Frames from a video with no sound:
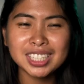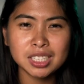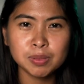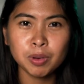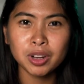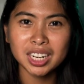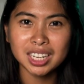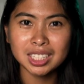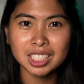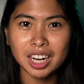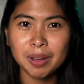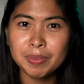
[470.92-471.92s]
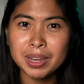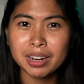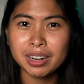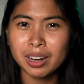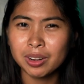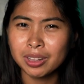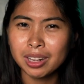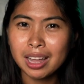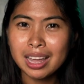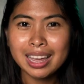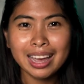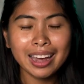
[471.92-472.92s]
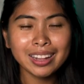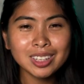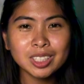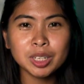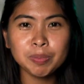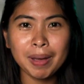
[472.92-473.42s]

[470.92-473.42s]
just bought it in Shopee around 800